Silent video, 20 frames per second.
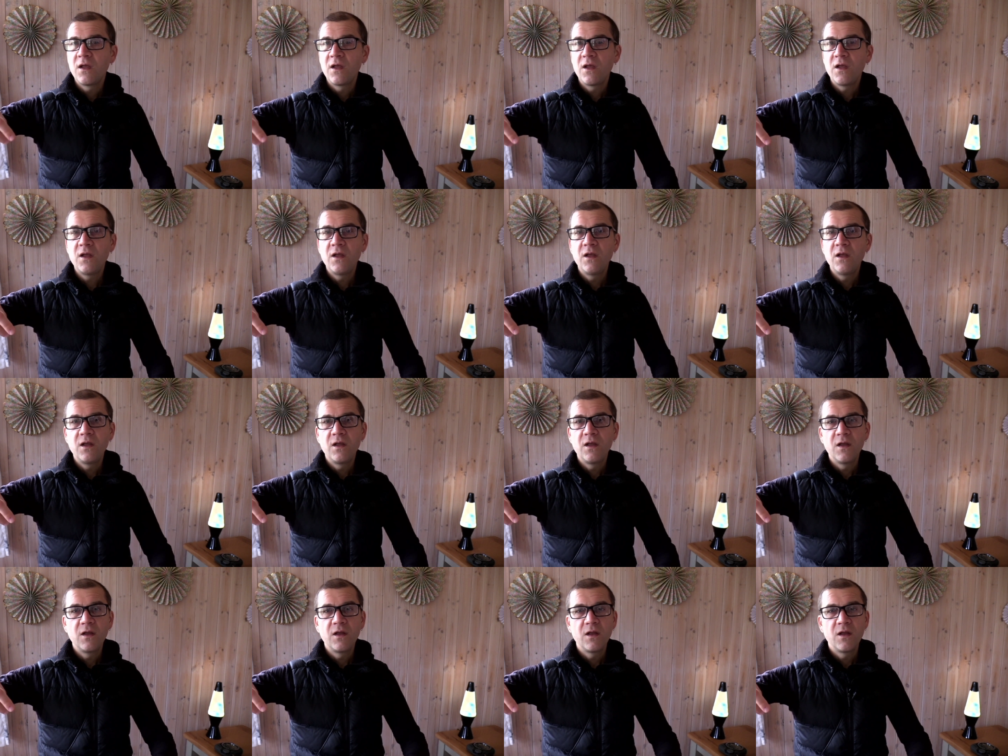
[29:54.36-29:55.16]
he,
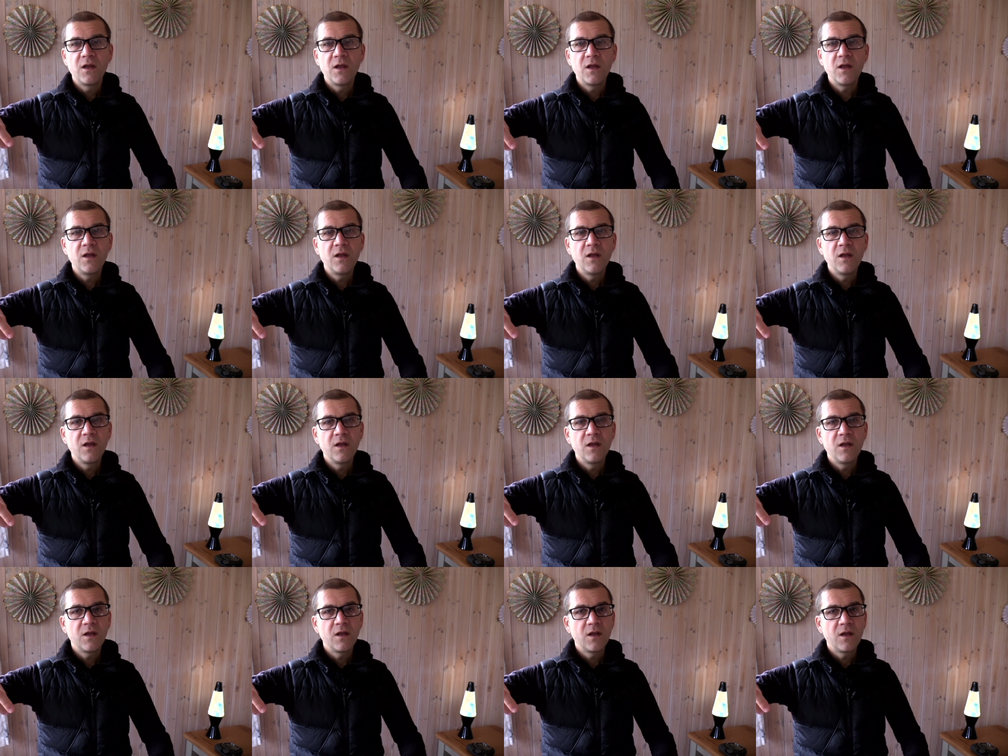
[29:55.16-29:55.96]
he,
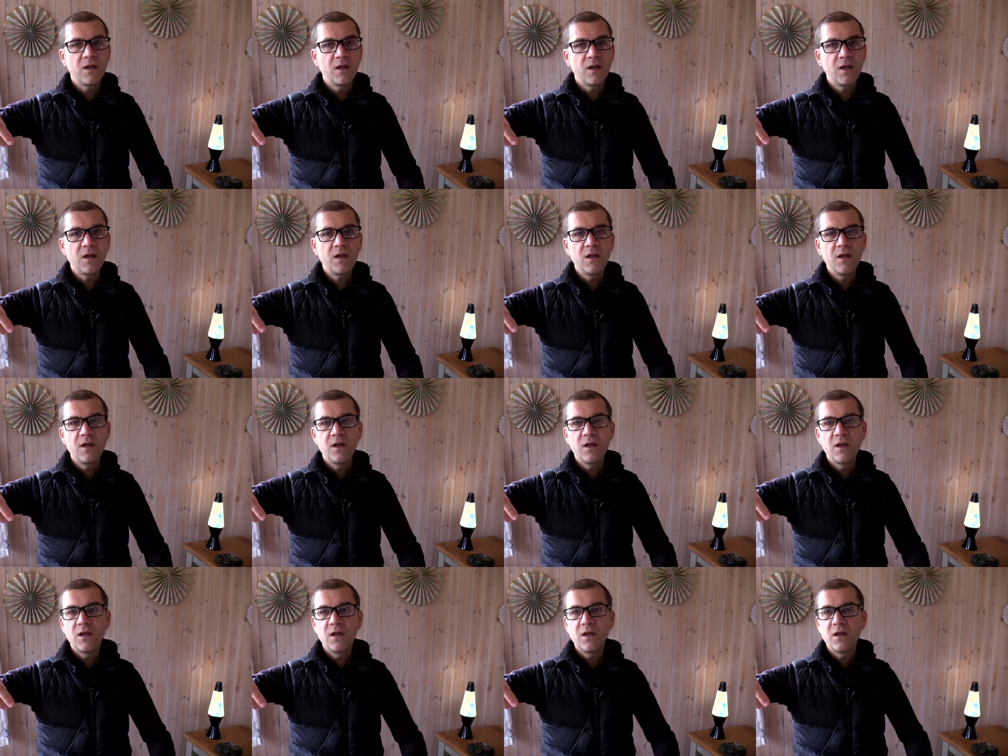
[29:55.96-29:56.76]
he,
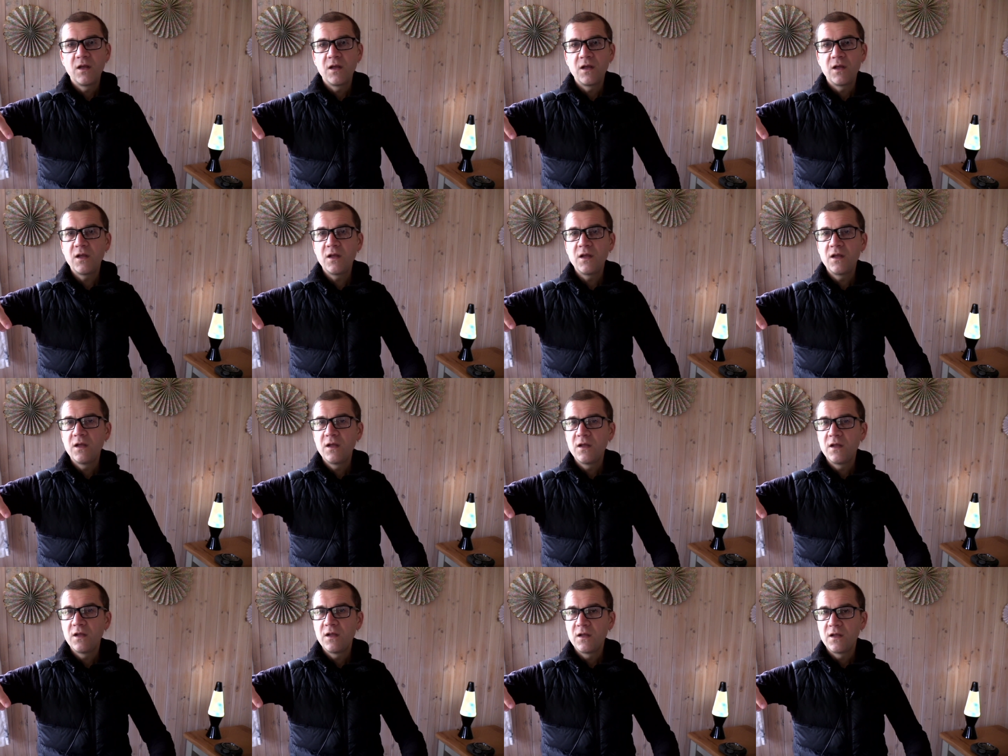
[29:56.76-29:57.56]
he,
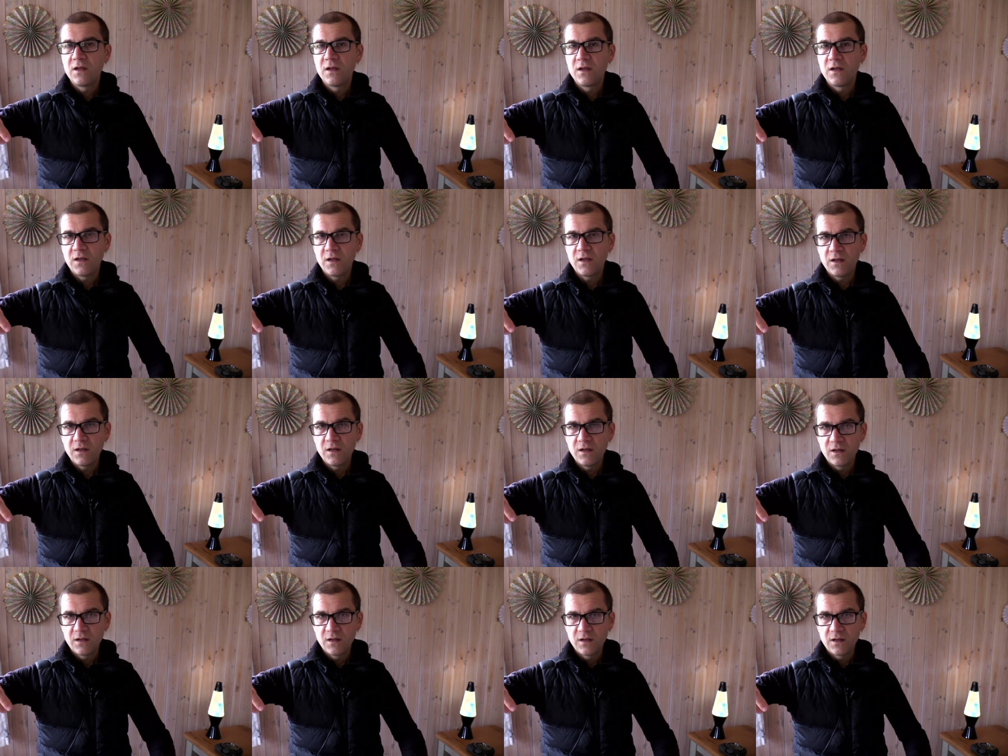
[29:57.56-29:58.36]
he.
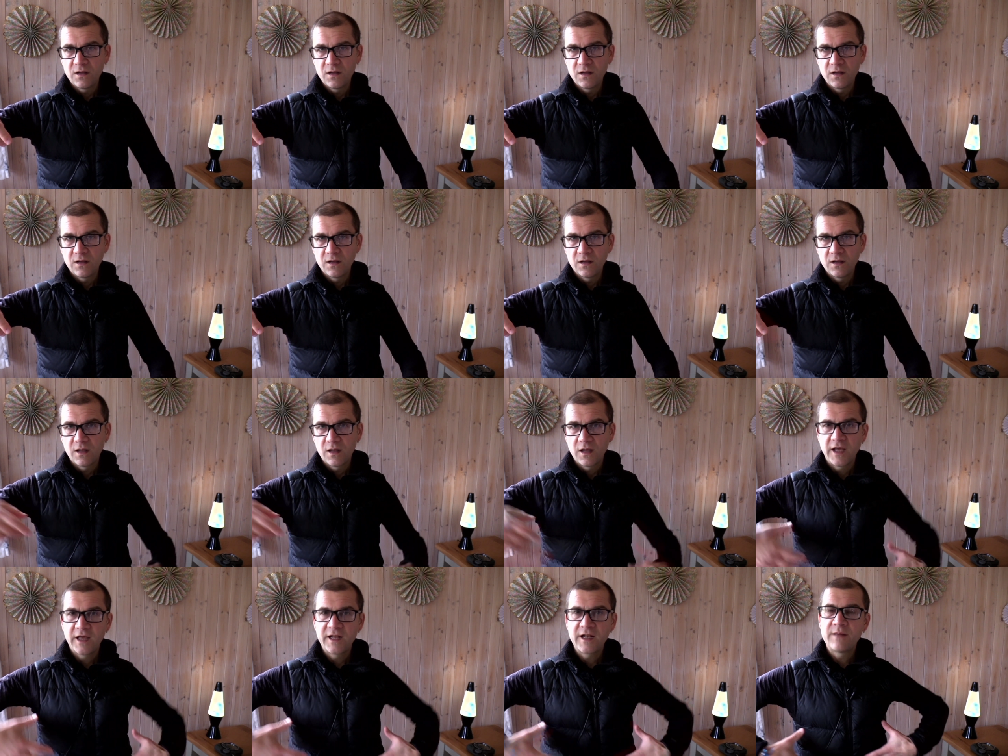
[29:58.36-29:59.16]

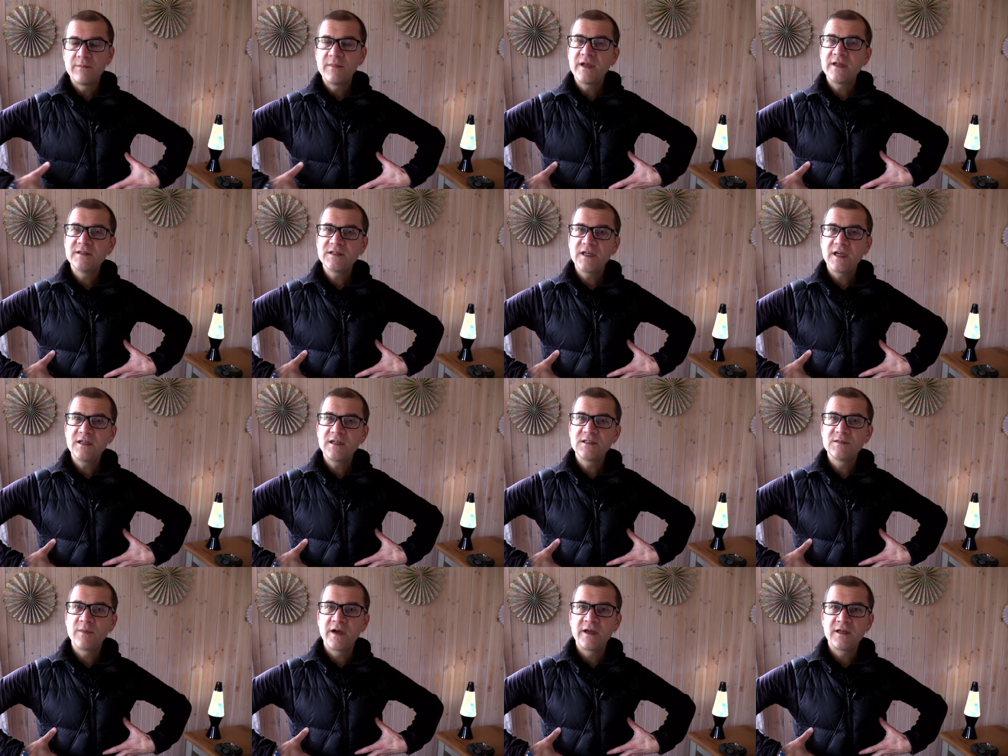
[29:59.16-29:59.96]
And I
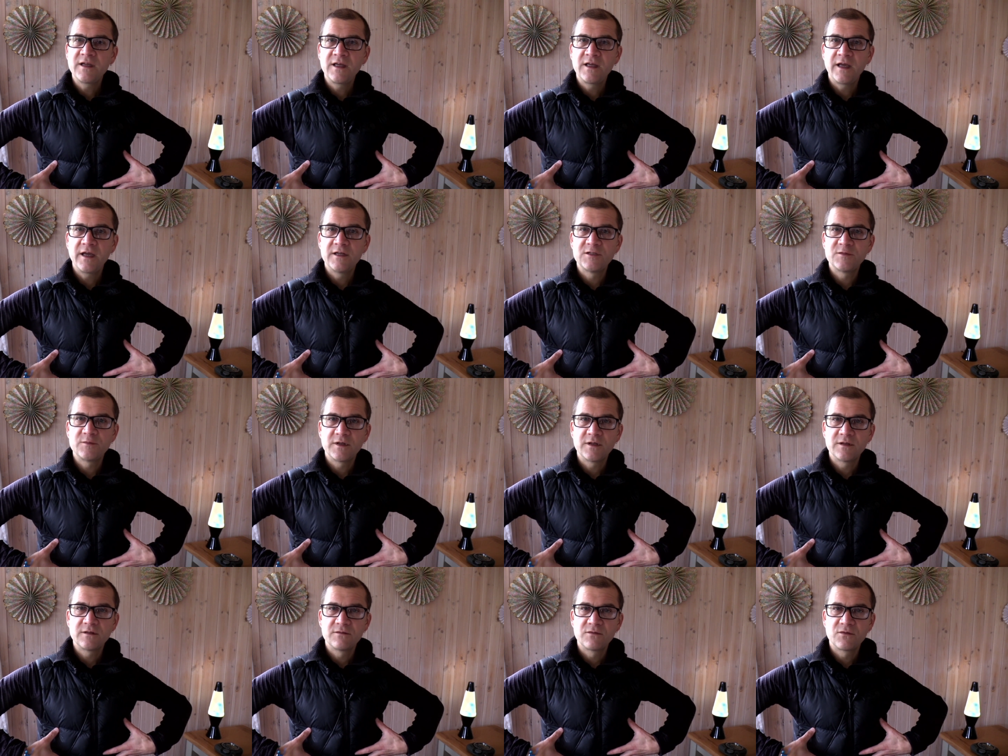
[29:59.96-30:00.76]
maintained my
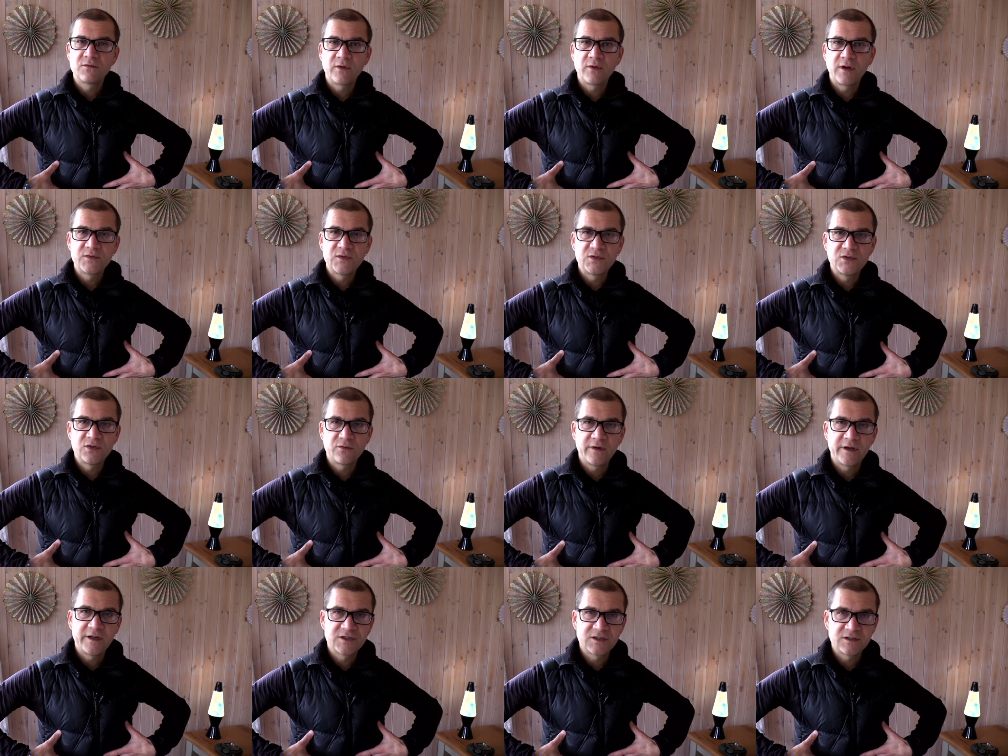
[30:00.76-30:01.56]
engagement throughout the
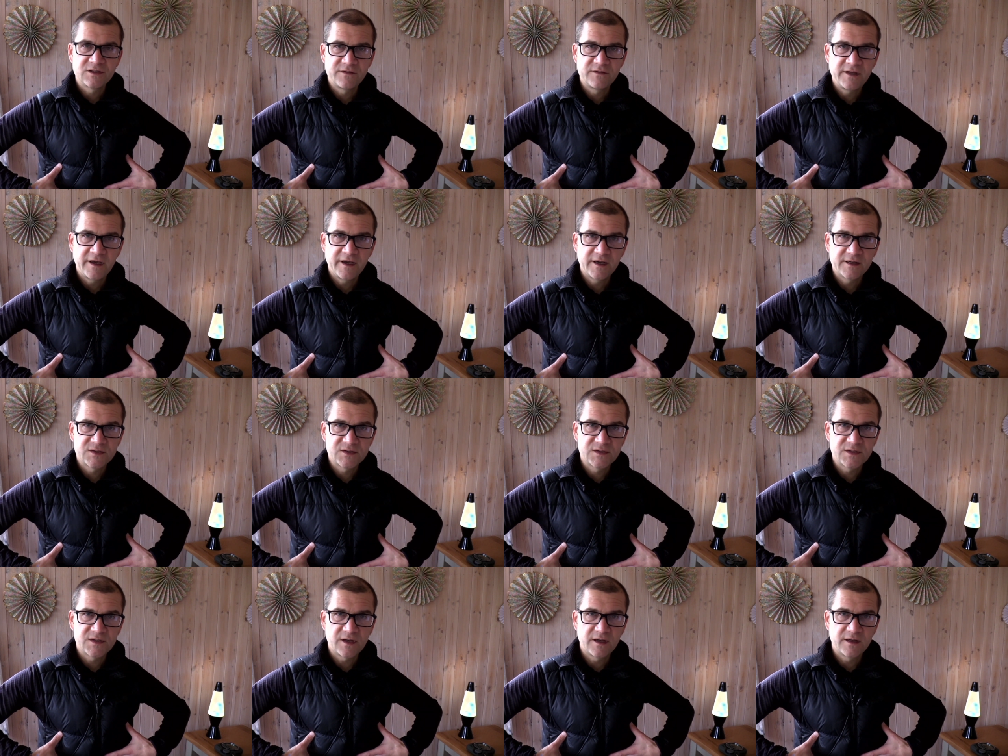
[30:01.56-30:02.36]
duration of the
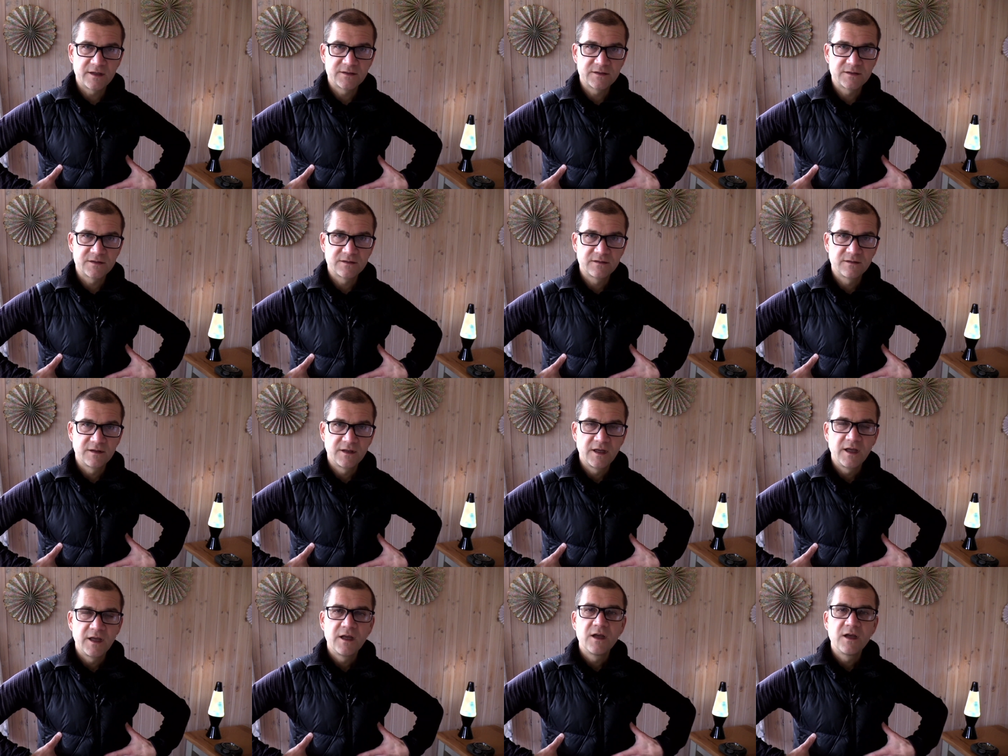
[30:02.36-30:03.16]
exercise.
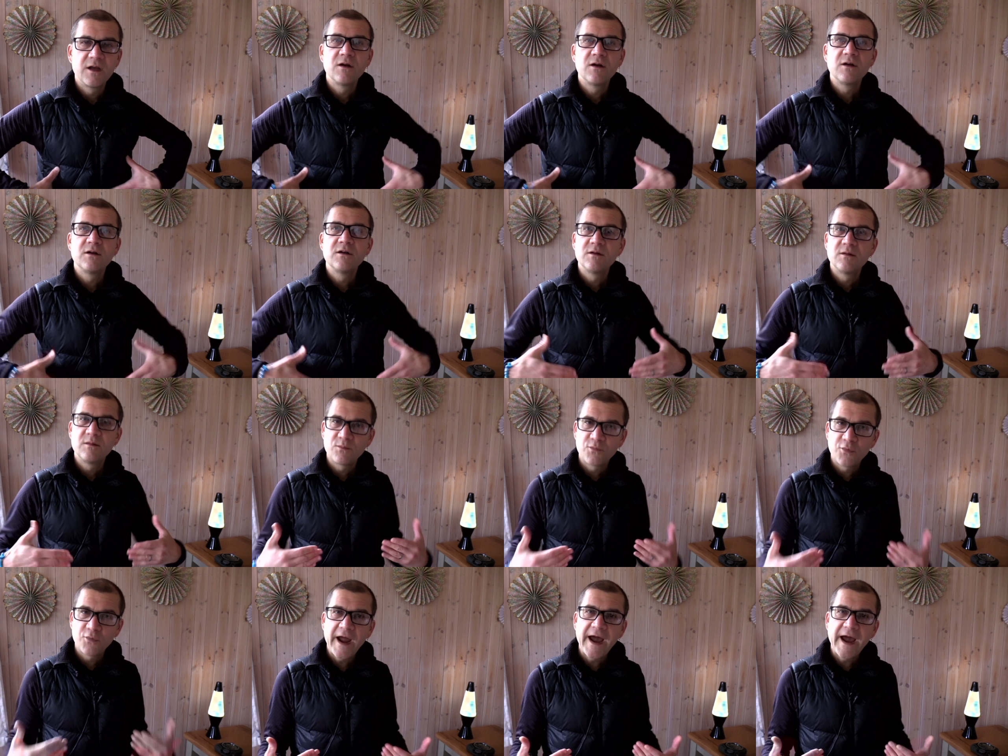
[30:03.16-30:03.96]

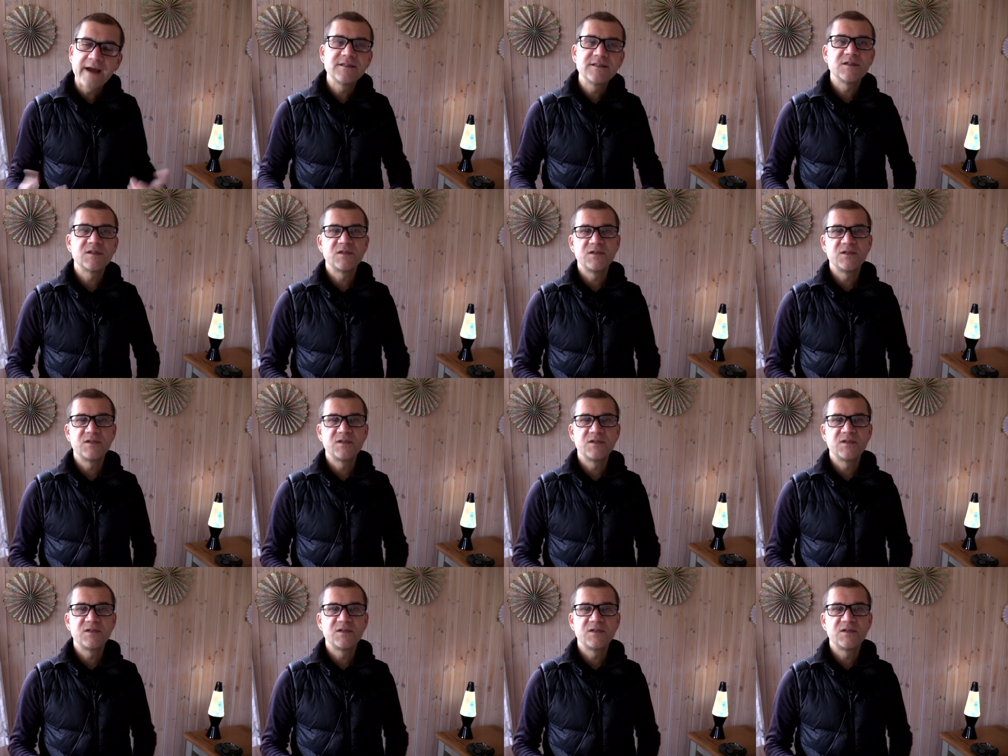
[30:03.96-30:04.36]
Practice